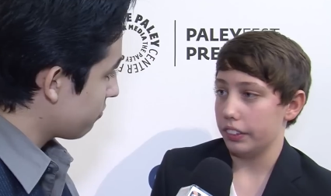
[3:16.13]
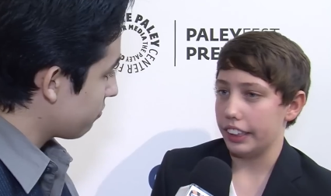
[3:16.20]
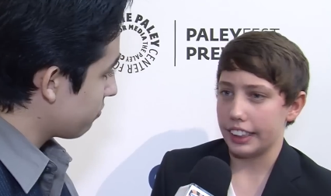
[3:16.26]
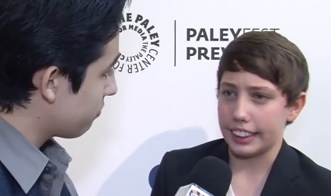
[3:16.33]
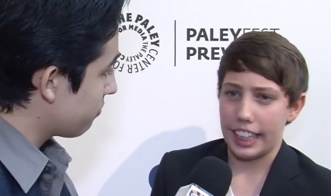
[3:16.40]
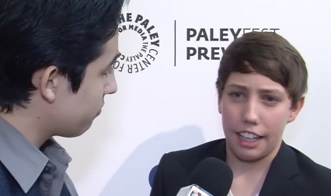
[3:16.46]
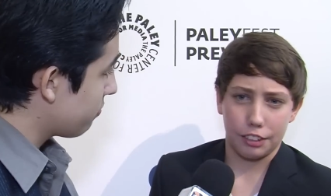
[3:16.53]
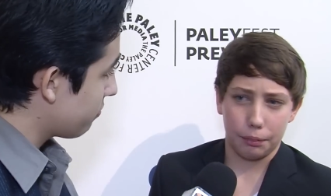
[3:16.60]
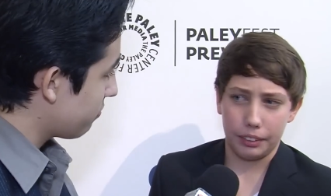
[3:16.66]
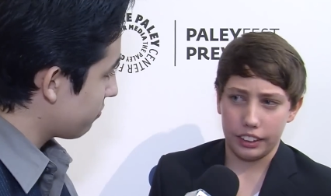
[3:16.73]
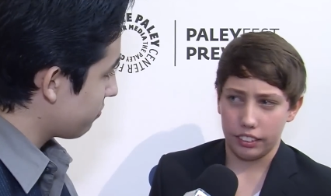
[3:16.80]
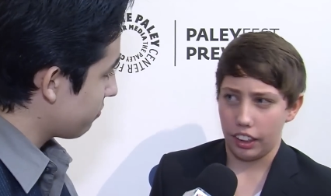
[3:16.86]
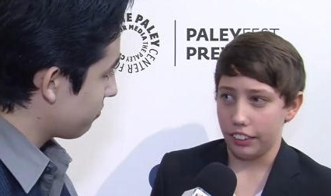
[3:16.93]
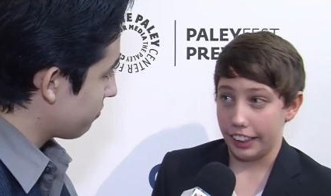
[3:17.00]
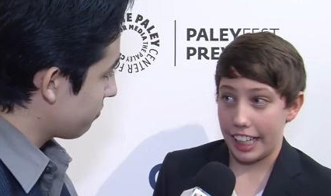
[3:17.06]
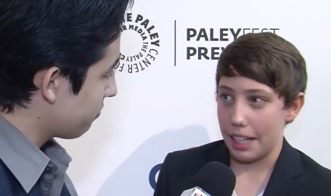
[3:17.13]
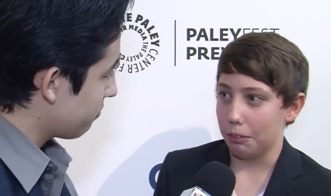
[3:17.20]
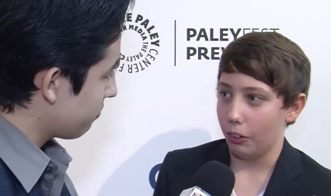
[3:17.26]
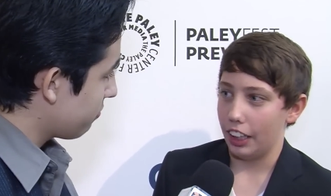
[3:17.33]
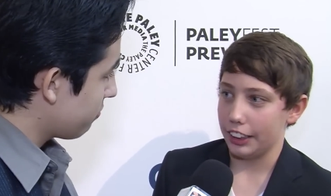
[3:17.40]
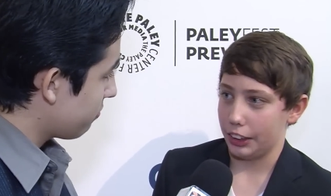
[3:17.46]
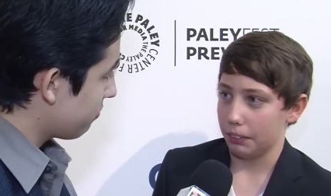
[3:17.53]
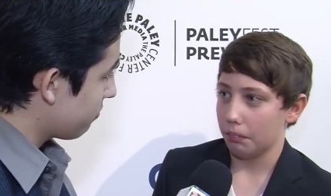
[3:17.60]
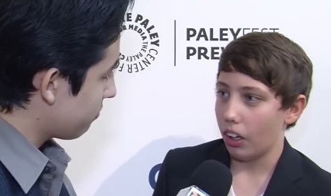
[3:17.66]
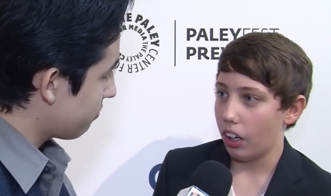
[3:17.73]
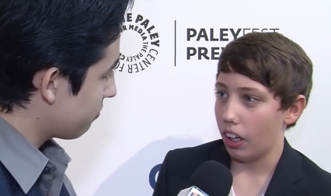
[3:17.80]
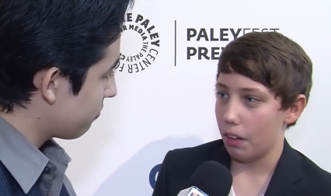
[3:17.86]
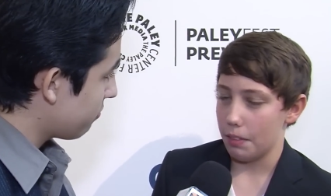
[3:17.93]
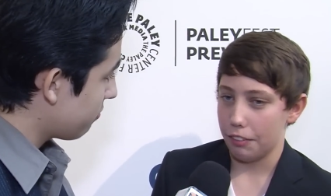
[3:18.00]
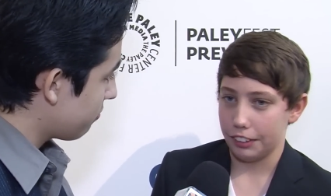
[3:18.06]
Speaker 1: it doesn't have to be a label as your
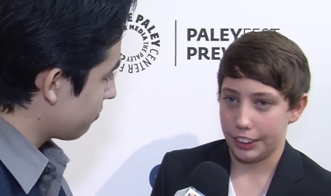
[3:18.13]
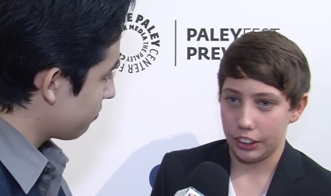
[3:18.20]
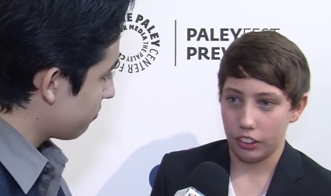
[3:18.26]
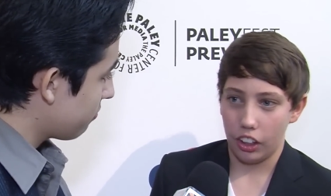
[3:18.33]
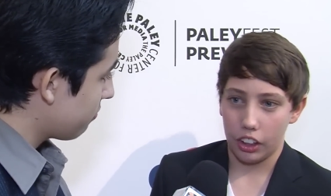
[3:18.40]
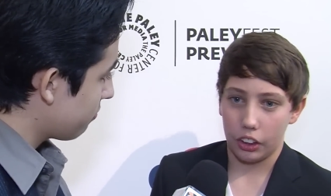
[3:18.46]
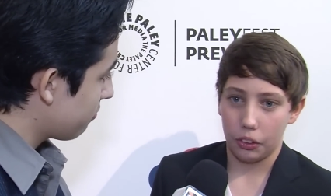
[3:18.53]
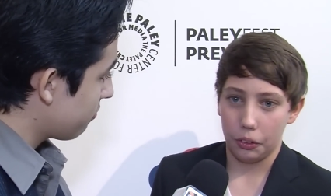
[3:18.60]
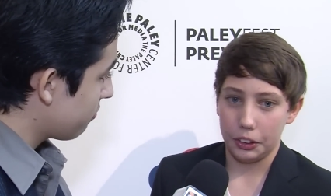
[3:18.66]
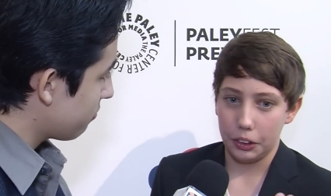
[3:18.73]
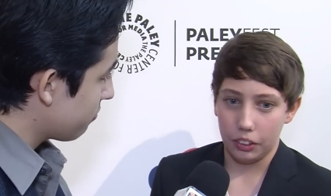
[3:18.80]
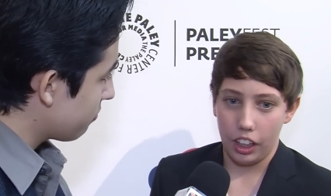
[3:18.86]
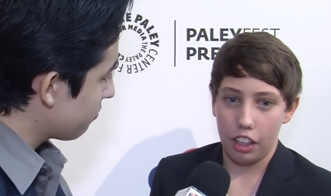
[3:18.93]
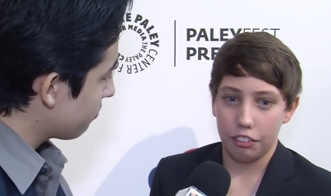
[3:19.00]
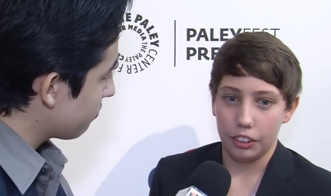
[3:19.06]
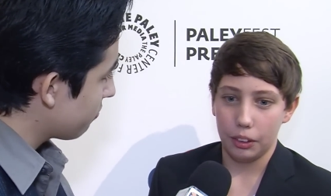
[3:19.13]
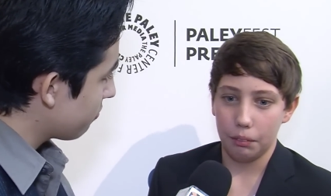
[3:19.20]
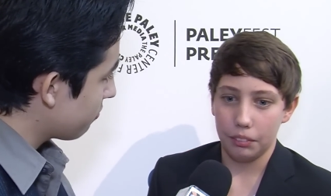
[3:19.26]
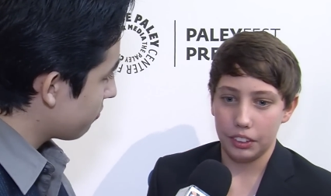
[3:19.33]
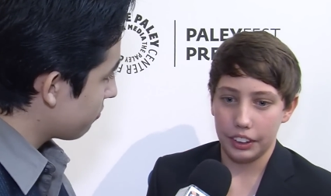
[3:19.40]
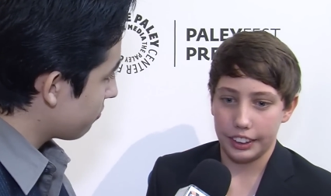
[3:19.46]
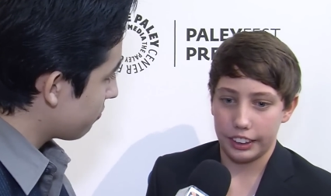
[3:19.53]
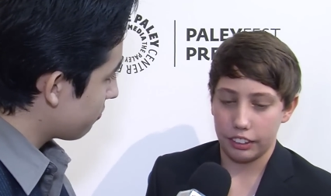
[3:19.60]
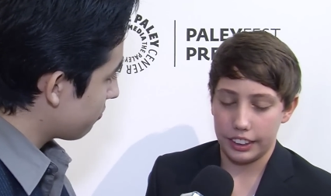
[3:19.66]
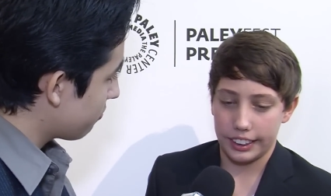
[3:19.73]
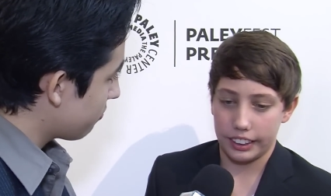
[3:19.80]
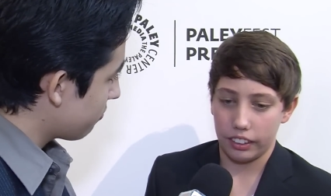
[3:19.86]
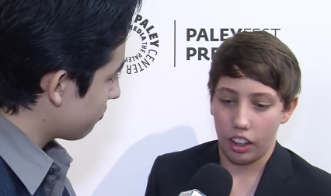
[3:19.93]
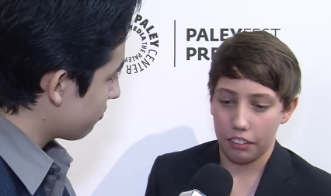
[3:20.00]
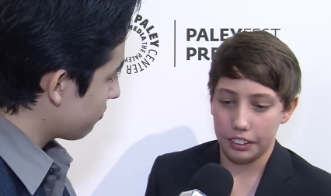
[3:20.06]
mom. If it's your uncle and you love him, it's
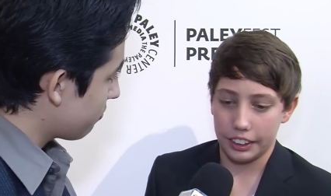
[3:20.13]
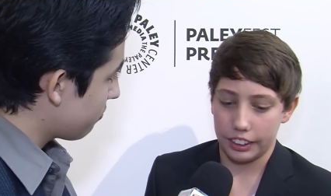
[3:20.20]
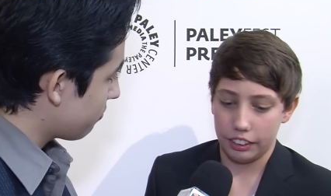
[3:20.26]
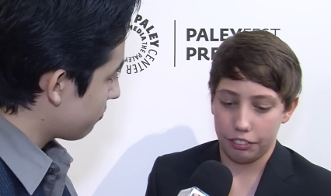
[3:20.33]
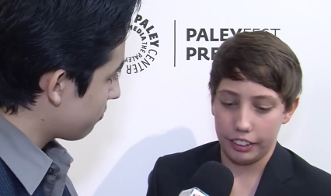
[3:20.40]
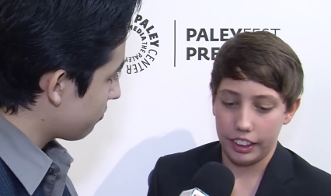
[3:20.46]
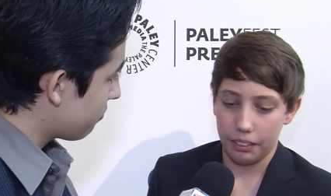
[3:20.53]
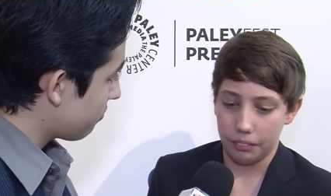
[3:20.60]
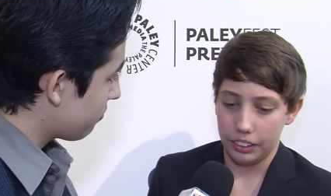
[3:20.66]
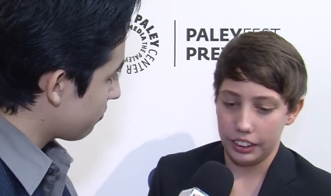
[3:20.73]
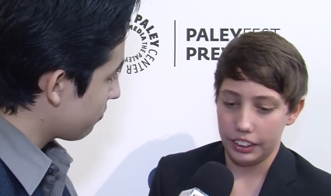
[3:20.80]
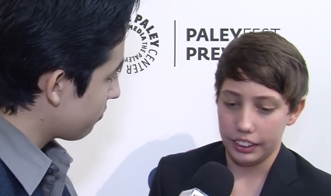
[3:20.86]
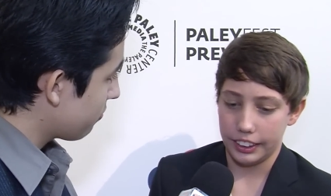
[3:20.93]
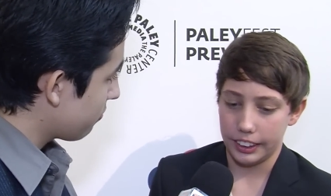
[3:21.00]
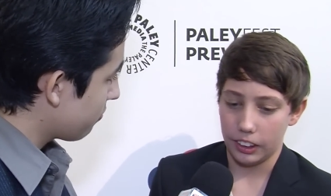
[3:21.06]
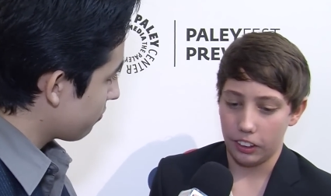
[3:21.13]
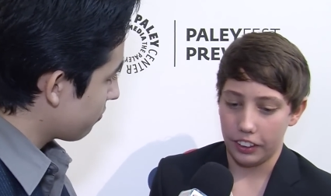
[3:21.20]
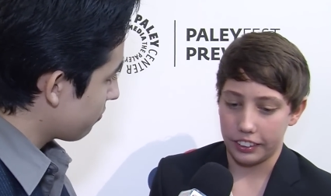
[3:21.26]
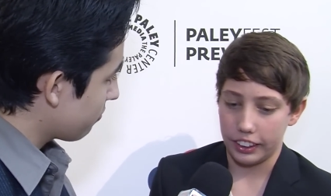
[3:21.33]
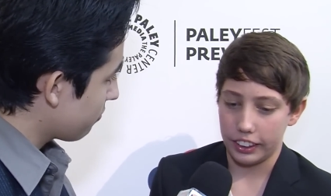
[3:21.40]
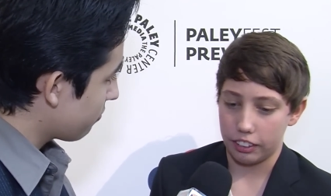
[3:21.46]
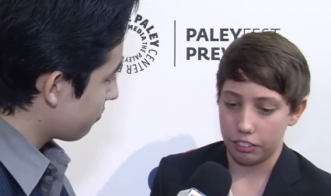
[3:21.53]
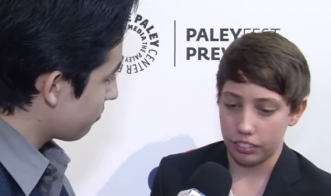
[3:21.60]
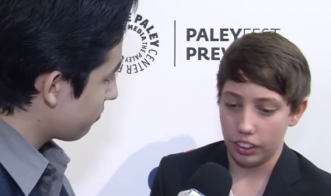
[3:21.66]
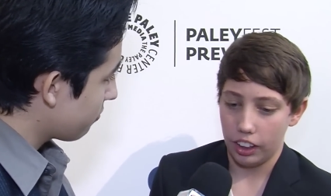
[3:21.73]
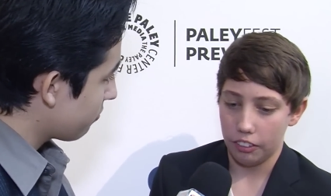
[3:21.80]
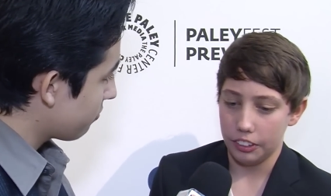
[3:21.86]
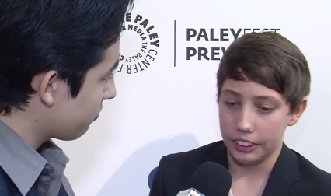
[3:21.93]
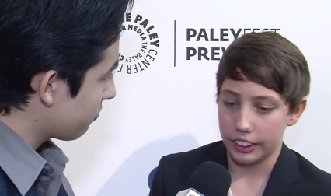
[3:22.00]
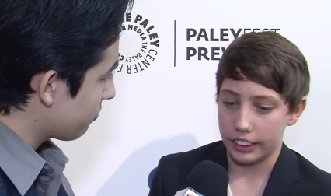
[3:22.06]
it's obviously family. And so I think
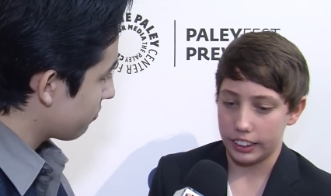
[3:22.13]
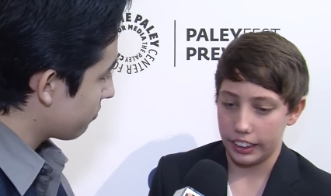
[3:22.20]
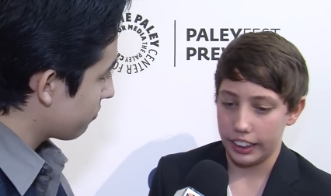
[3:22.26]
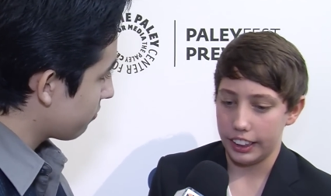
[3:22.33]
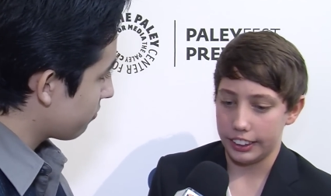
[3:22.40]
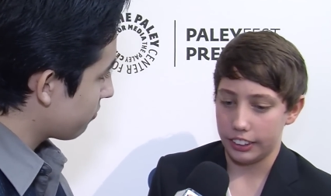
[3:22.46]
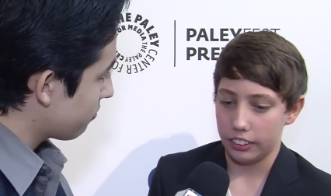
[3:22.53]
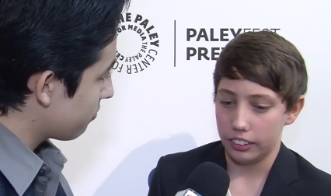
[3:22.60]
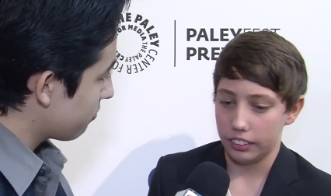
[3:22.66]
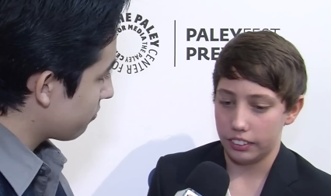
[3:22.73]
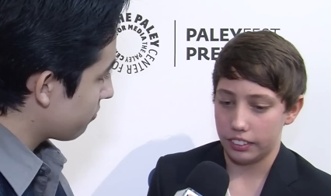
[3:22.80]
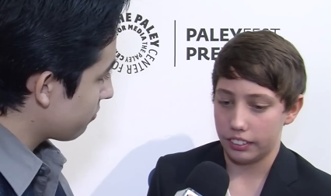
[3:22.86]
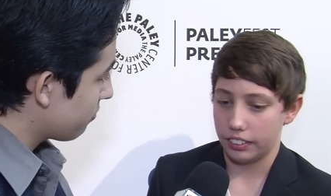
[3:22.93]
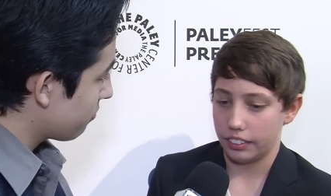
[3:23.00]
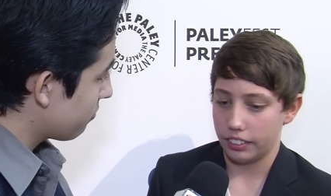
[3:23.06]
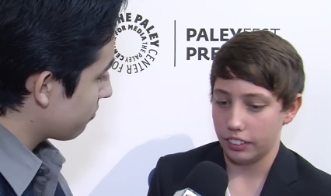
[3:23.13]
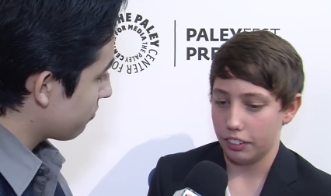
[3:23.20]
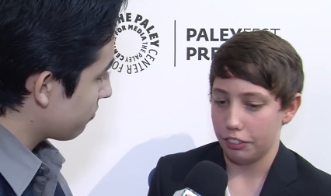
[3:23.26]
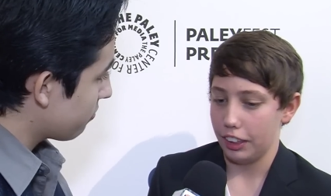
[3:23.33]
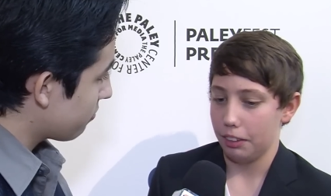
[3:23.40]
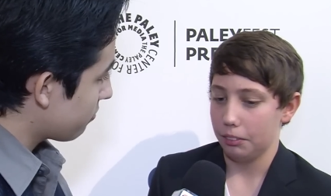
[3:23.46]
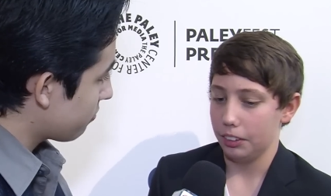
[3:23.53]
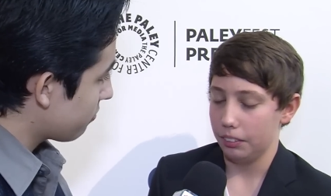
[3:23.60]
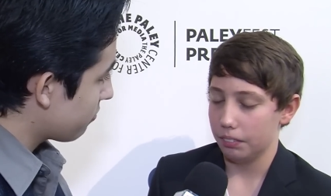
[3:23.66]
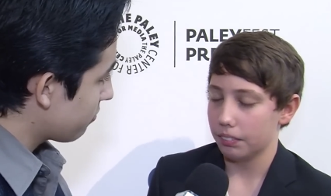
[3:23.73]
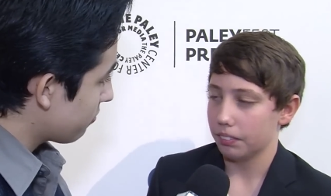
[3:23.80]
love is the answer to a family.